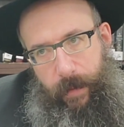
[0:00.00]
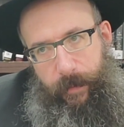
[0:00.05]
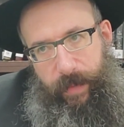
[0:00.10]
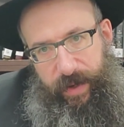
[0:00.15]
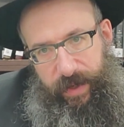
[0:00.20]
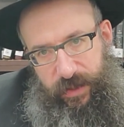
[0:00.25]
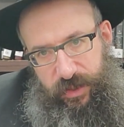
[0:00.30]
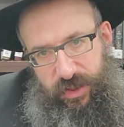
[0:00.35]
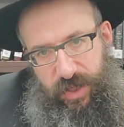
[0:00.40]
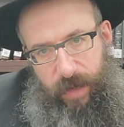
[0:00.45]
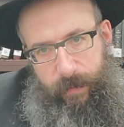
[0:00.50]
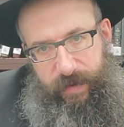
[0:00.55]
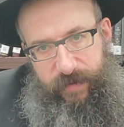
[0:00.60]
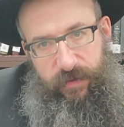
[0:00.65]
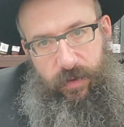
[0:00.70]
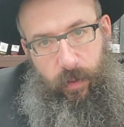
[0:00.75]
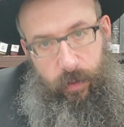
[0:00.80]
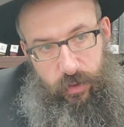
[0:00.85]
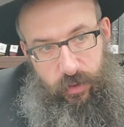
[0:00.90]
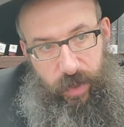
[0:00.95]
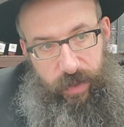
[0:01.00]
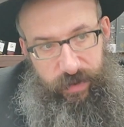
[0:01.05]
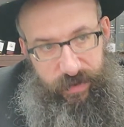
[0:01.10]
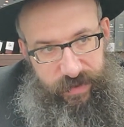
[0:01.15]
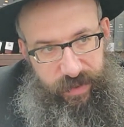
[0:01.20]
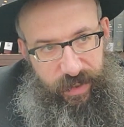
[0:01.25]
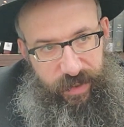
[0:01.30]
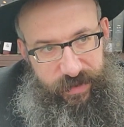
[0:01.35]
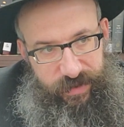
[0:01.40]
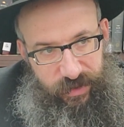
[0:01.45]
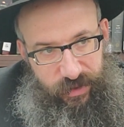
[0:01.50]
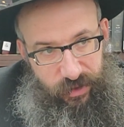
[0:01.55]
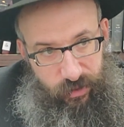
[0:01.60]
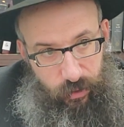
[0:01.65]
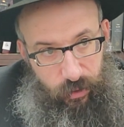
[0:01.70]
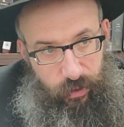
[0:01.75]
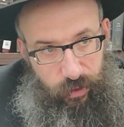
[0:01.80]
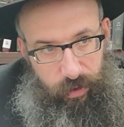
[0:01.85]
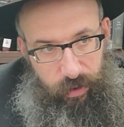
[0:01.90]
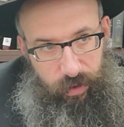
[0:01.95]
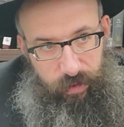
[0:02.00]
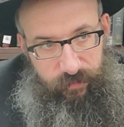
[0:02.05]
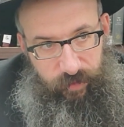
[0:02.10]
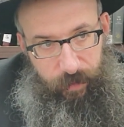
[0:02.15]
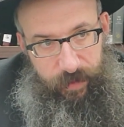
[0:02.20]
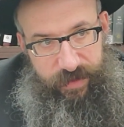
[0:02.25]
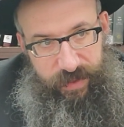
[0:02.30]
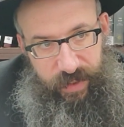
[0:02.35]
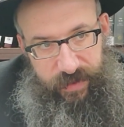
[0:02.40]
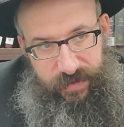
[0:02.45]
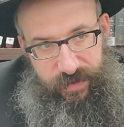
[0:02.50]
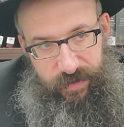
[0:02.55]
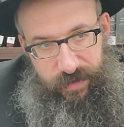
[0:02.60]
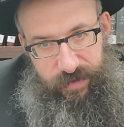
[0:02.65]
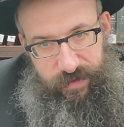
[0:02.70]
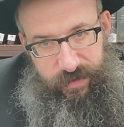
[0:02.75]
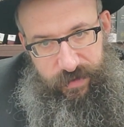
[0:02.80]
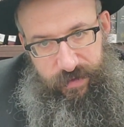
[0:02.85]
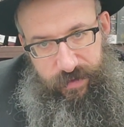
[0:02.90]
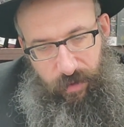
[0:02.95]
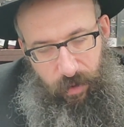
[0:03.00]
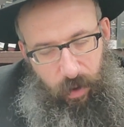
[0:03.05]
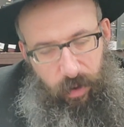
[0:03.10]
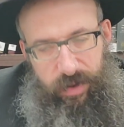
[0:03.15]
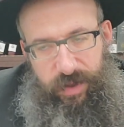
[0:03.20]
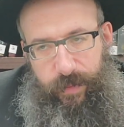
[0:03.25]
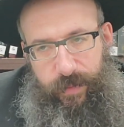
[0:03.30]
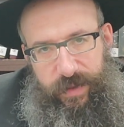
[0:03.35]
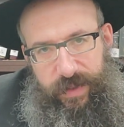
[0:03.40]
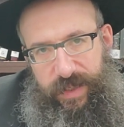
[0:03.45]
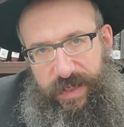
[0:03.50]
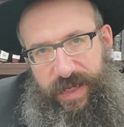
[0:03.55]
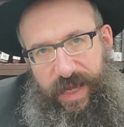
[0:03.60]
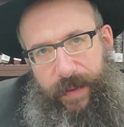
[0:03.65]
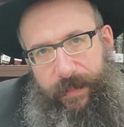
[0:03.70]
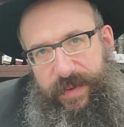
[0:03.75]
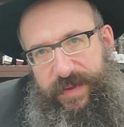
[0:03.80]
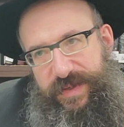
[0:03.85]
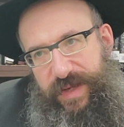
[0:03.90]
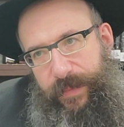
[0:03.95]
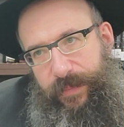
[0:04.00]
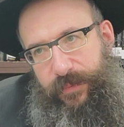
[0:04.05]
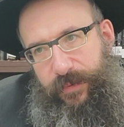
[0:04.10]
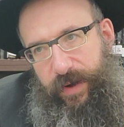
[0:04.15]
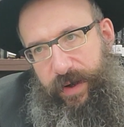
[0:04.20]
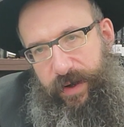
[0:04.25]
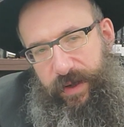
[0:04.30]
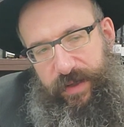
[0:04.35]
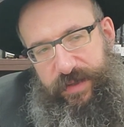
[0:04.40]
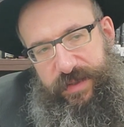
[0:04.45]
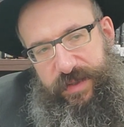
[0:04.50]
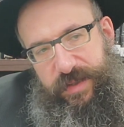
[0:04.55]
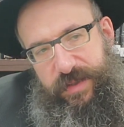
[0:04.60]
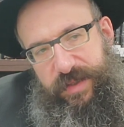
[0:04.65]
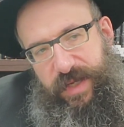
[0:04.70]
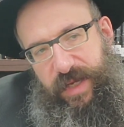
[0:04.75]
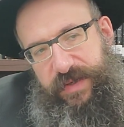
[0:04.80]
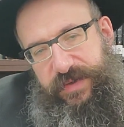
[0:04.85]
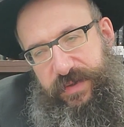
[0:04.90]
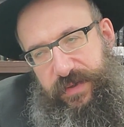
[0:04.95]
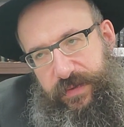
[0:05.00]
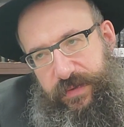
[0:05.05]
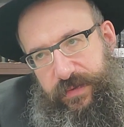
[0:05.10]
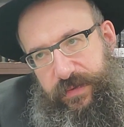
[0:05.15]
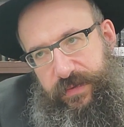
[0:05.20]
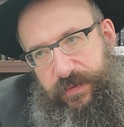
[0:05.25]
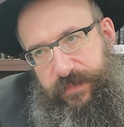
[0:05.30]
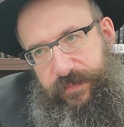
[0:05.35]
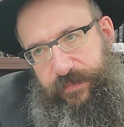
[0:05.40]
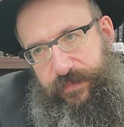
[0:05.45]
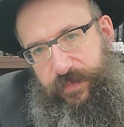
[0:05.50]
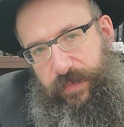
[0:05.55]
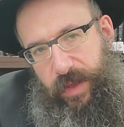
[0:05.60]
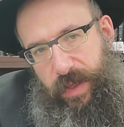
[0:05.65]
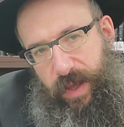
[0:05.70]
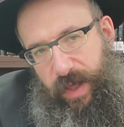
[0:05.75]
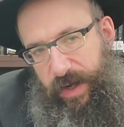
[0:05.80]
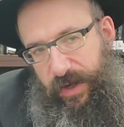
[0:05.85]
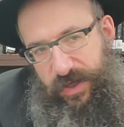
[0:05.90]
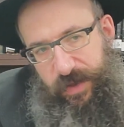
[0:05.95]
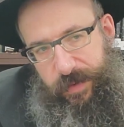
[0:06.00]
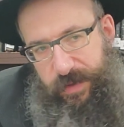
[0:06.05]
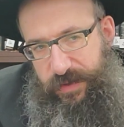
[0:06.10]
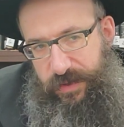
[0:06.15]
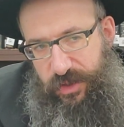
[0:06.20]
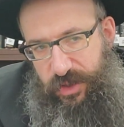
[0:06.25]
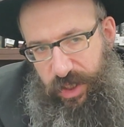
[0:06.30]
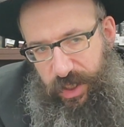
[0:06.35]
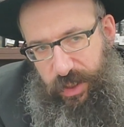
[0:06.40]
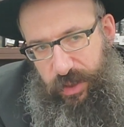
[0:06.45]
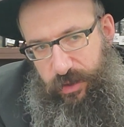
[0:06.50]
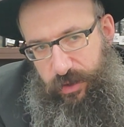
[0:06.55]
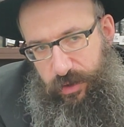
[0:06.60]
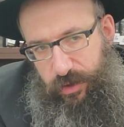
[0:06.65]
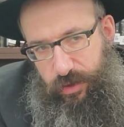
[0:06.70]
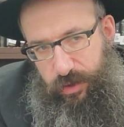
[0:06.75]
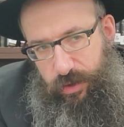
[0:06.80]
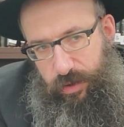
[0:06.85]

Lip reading: By Hashem, even though we're trying to say it's external from His essence, ultimately it can't be separated because it's His essence. And Hashem doesn't change.